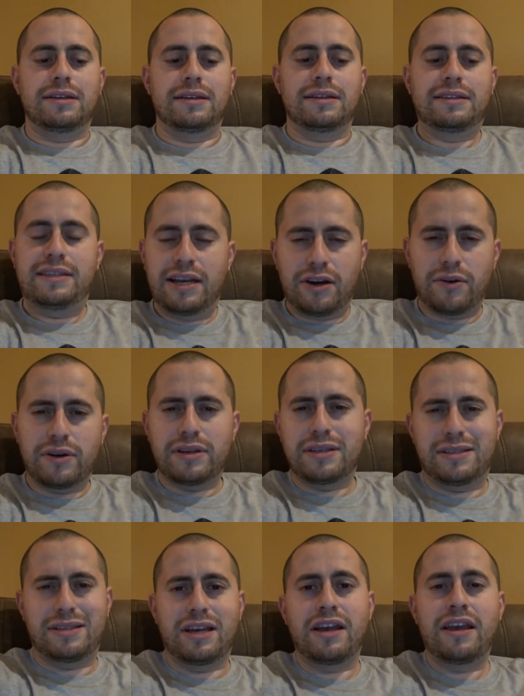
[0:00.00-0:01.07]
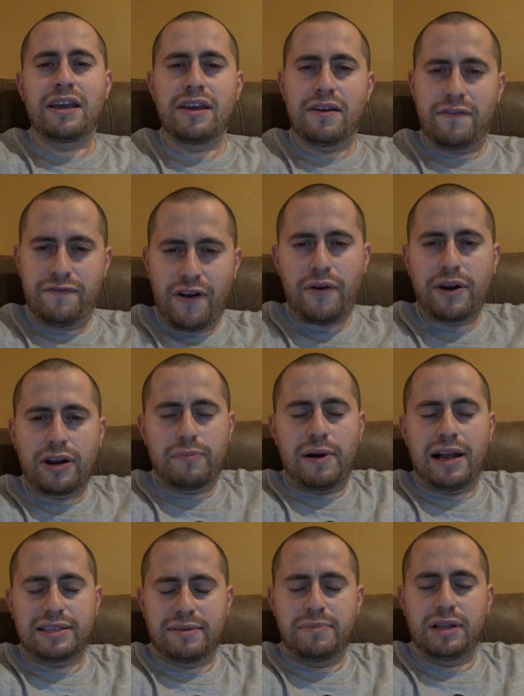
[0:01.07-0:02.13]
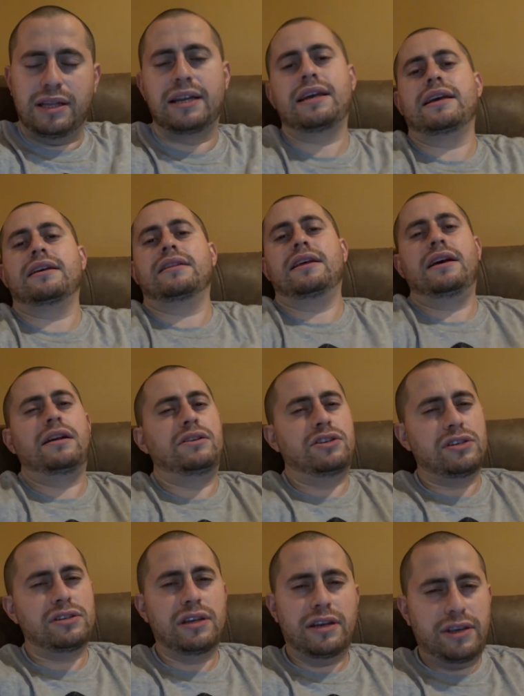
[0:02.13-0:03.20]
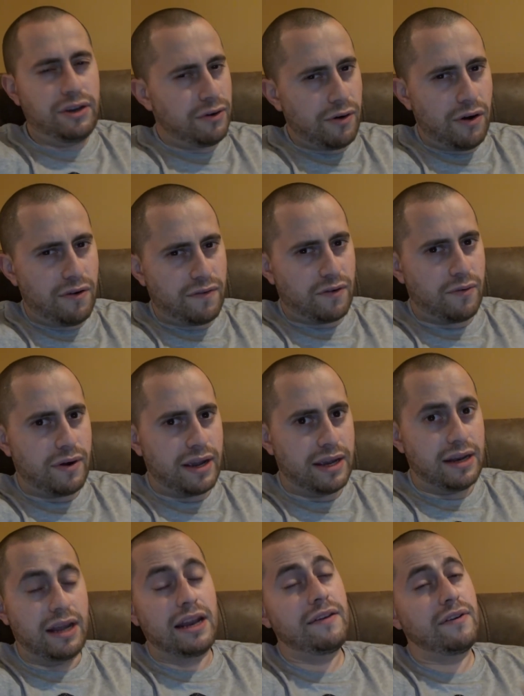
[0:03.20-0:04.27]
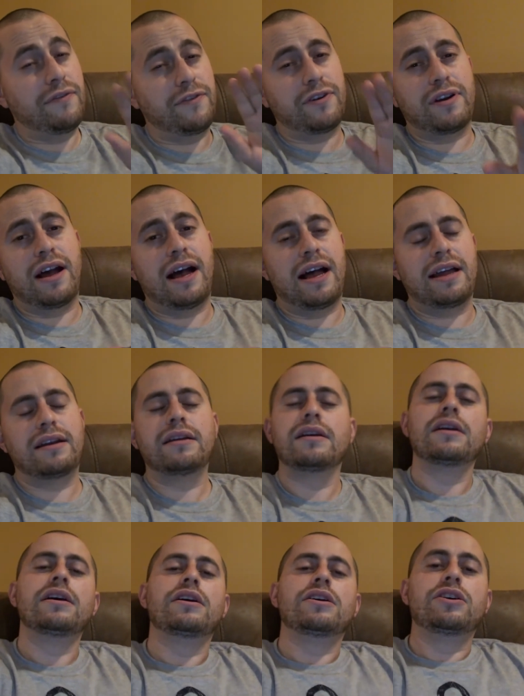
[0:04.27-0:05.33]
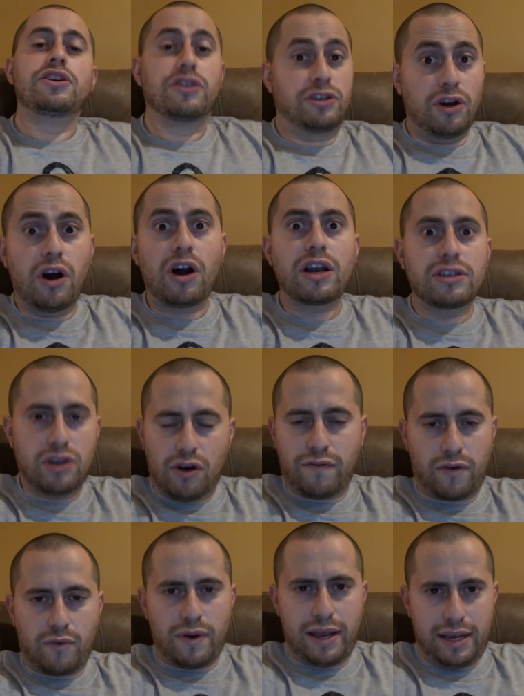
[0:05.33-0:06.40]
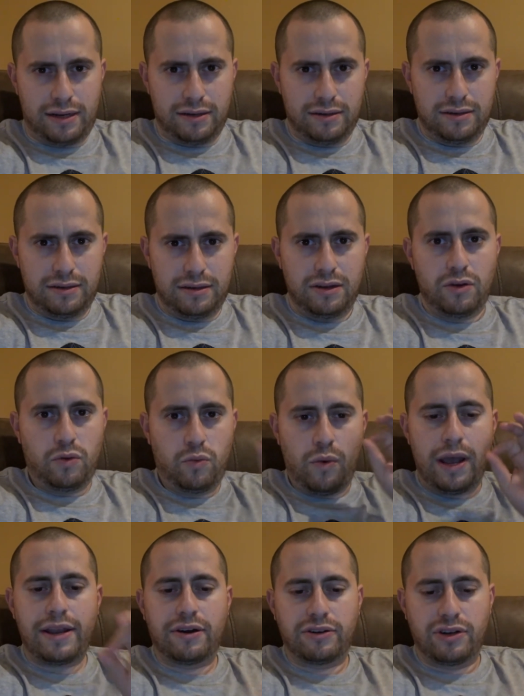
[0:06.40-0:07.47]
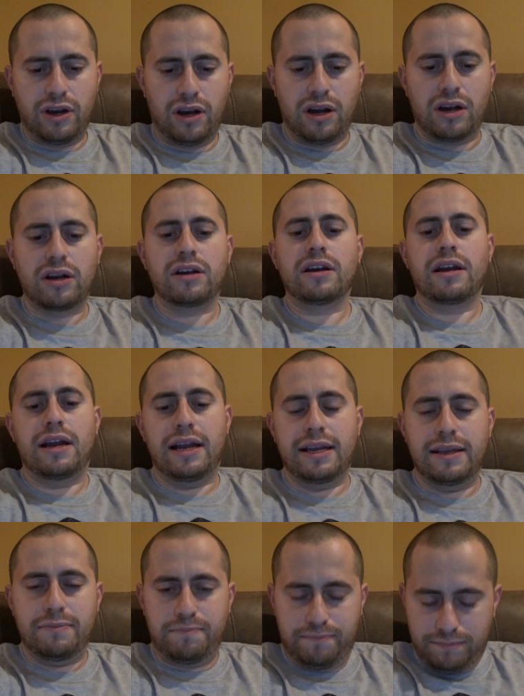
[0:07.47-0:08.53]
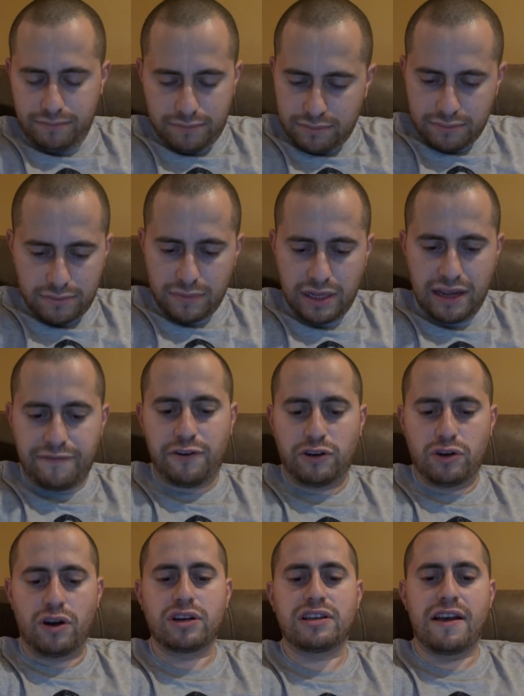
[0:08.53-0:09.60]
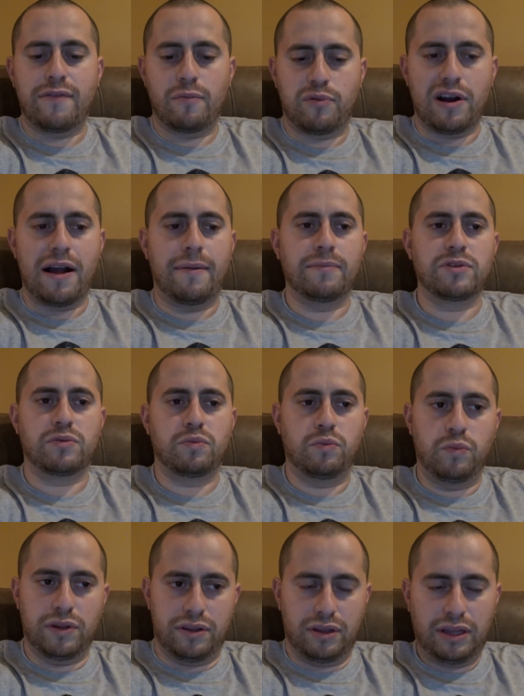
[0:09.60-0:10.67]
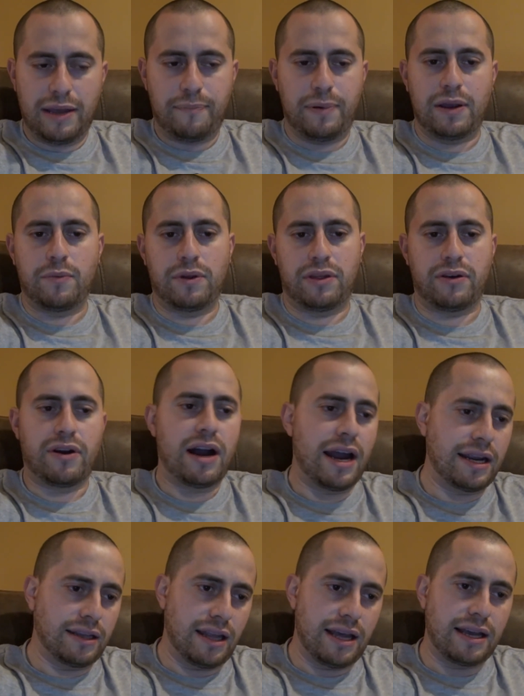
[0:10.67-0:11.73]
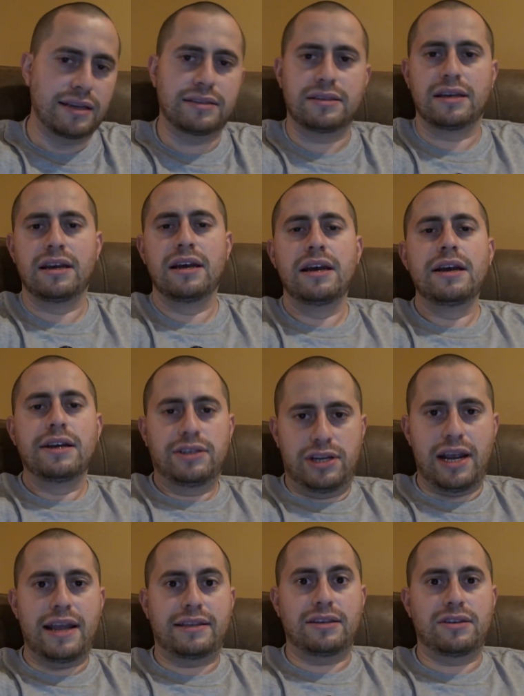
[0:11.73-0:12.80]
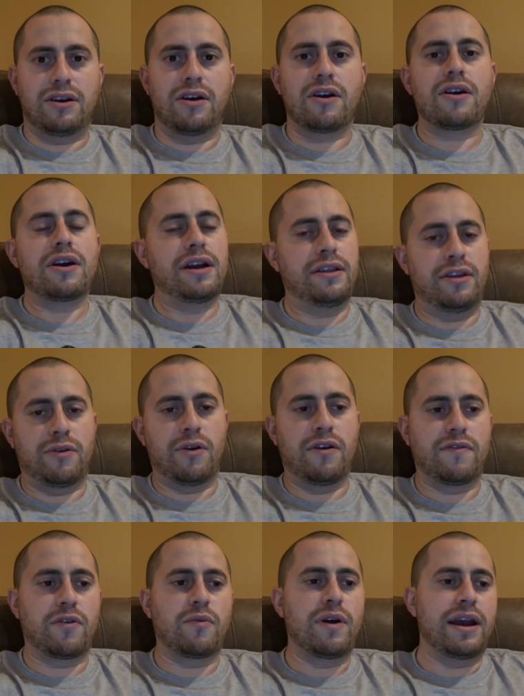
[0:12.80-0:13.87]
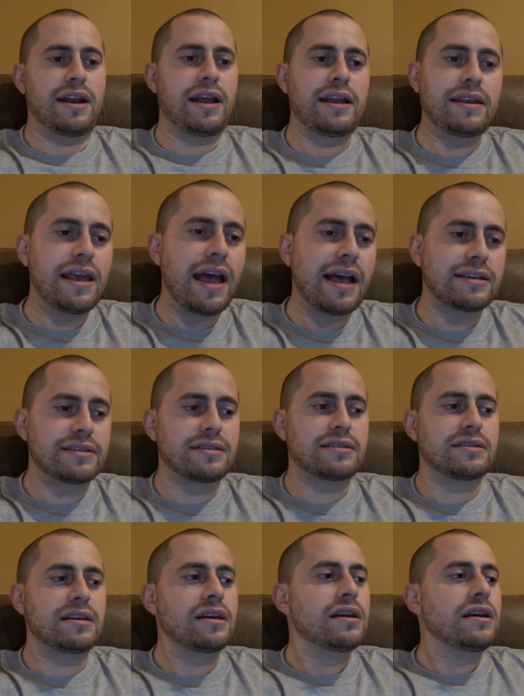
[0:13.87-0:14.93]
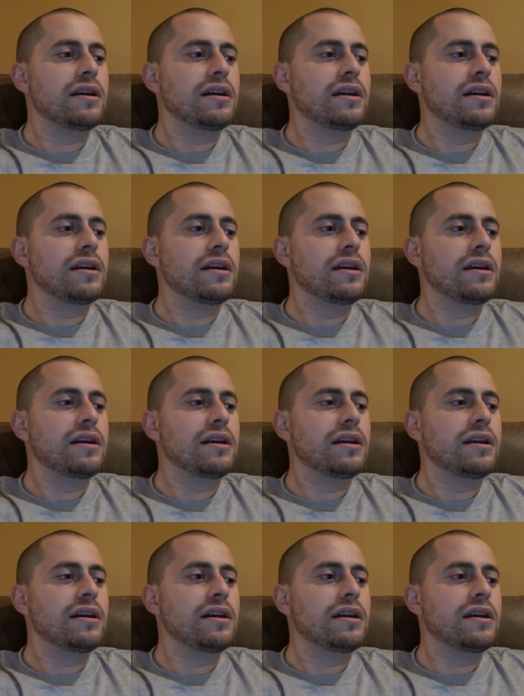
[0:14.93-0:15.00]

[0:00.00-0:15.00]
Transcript: there is a very good possibility that just like you're overweight, and even if you're not, your dog is overweight. Weigh your dog. If your dog's having problems with limping with their hind legs, chances are they're overweight. And yes,